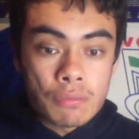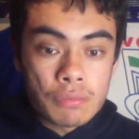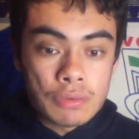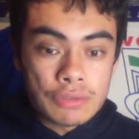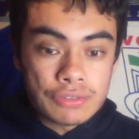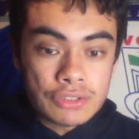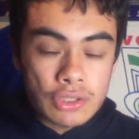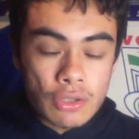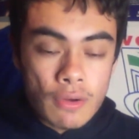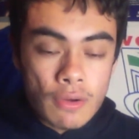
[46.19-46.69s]

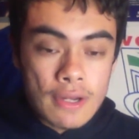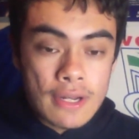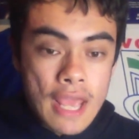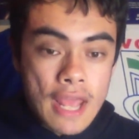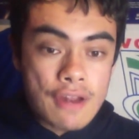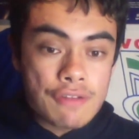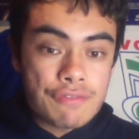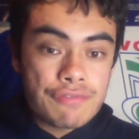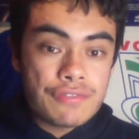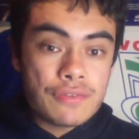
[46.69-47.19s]
We've
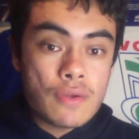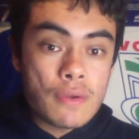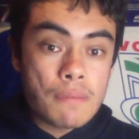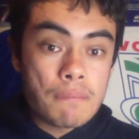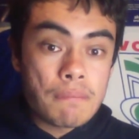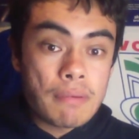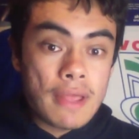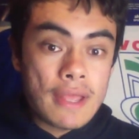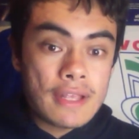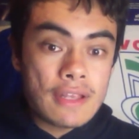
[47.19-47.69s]
signed Adam
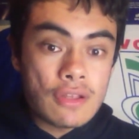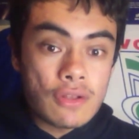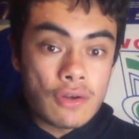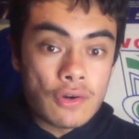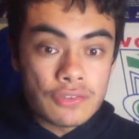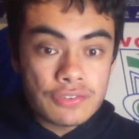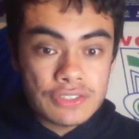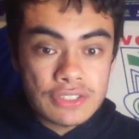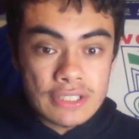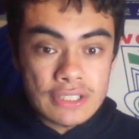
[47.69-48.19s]
Fennell-Blake in the
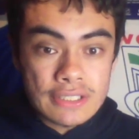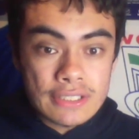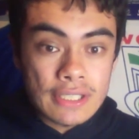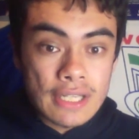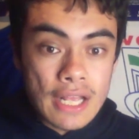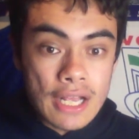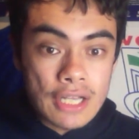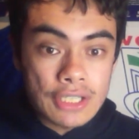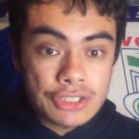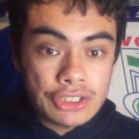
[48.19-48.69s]

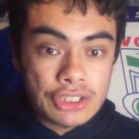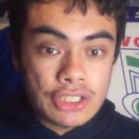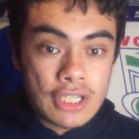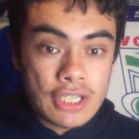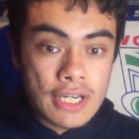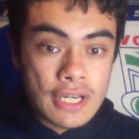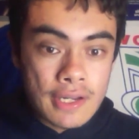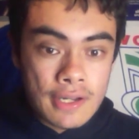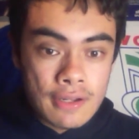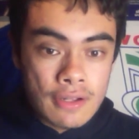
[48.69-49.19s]
off-season last
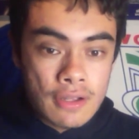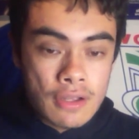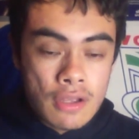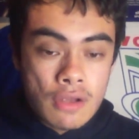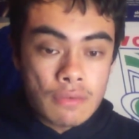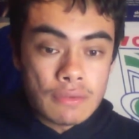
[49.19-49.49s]
year.